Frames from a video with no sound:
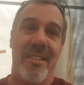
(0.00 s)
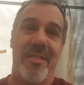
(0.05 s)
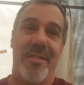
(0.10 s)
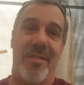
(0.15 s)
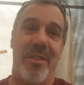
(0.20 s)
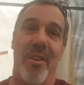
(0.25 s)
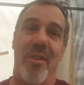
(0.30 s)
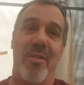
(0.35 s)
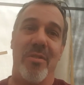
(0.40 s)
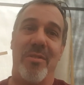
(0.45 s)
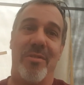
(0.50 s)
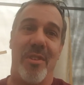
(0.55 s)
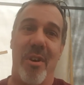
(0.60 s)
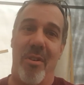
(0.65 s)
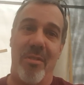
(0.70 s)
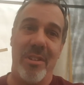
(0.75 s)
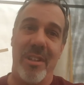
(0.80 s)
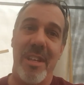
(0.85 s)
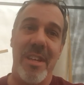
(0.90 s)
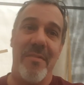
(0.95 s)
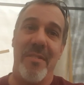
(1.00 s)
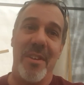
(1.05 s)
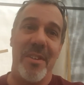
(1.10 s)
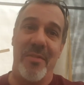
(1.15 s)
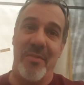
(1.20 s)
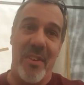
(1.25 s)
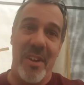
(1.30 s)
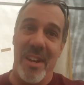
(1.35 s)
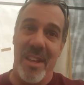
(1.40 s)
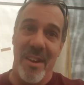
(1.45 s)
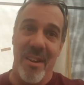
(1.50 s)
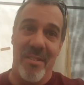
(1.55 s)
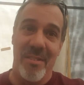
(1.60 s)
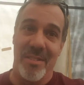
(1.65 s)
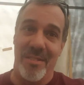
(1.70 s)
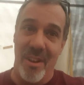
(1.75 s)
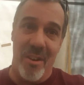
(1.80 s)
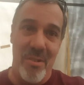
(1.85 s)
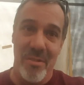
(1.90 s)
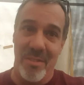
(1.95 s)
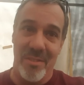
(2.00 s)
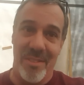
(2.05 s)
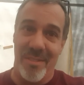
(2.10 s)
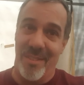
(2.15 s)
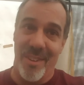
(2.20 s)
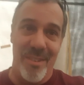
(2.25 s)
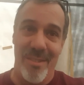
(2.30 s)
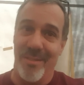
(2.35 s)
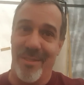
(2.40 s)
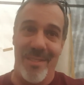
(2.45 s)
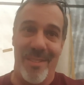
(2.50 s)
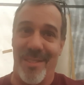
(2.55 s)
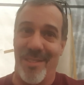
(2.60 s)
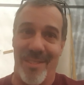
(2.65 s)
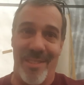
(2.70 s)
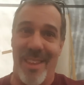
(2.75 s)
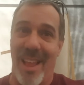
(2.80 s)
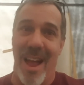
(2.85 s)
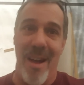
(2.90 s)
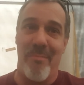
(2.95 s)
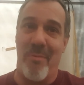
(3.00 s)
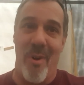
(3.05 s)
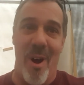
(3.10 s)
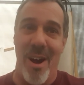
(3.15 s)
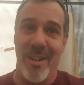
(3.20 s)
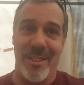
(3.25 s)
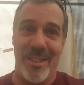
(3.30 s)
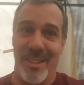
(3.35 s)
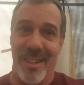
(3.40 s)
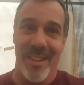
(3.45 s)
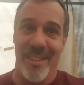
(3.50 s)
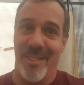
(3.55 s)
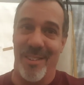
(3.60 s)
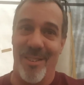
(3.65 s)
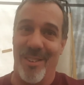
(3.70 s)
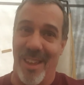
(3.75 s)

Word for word: So don't leave this video. Don't don't stop watching this.